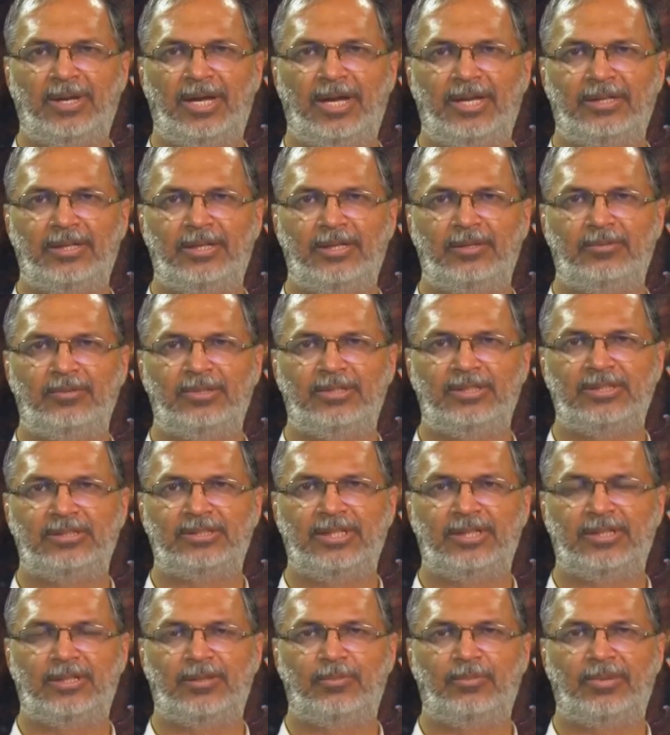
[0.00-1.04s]
pattern with a
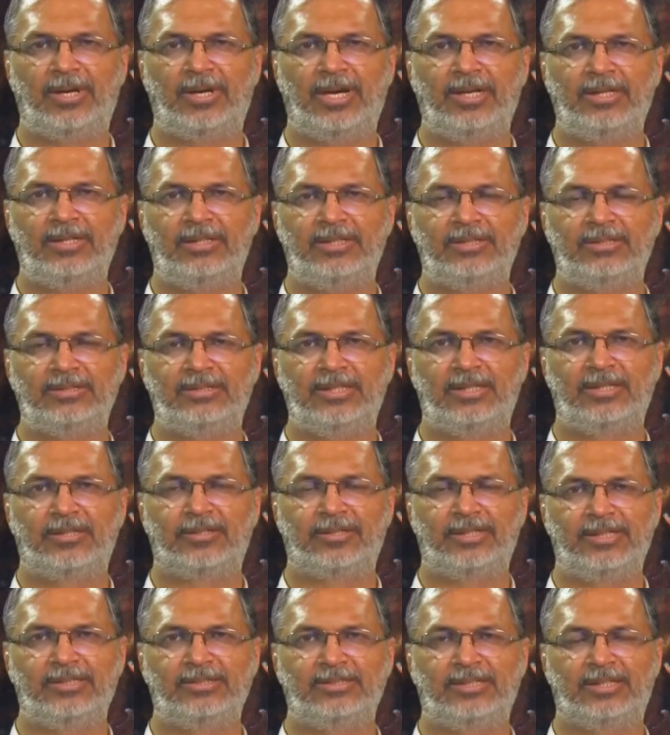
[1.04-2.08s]
central brightness
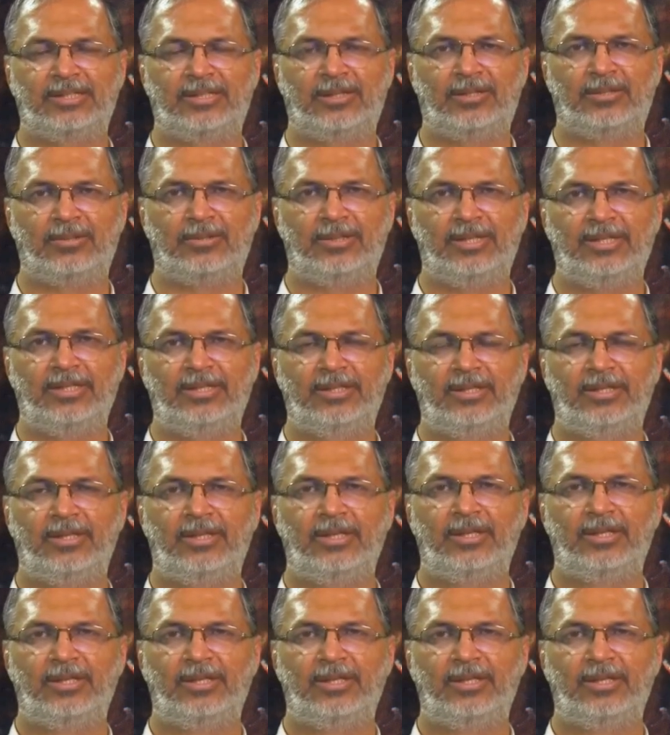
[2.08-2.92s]
and rings around it.